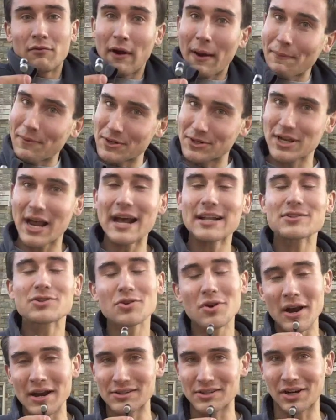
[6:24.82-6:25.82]

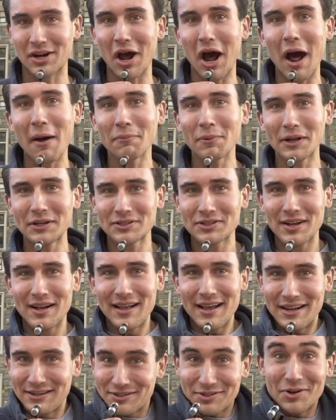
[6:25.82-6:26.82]
represents or has accomplished,
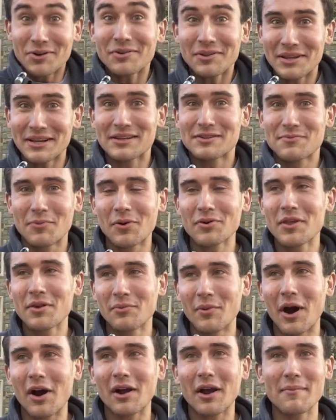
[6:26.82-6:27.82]
he certainly is more
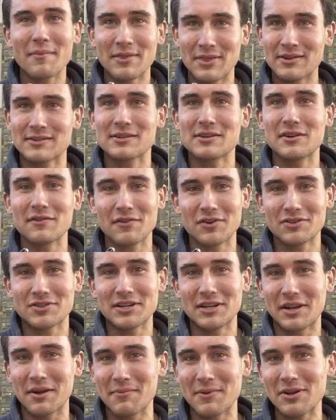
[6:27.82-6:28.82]
than welcome in this
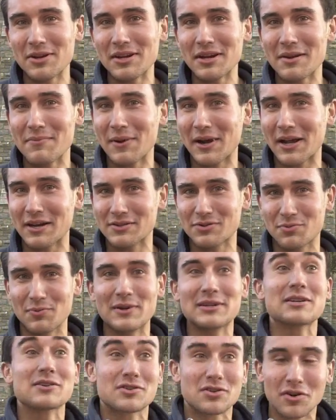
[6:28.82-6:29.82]
university community because
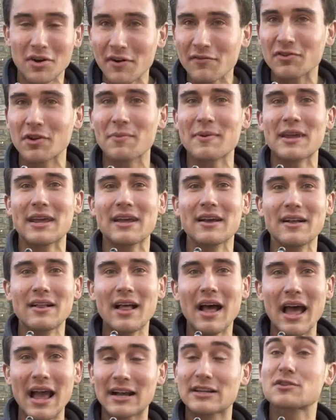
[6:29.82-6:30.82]
we deserve to be
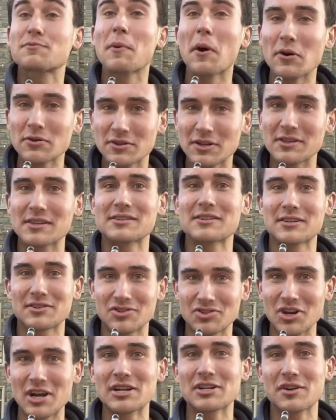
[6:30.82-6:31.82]
exposed to this
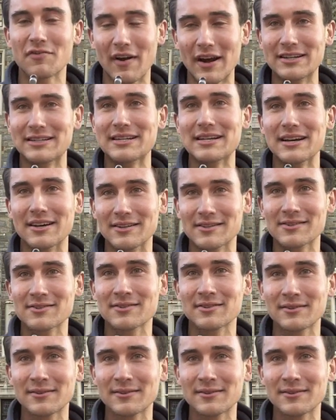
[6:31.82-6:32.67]
exchange of ideas.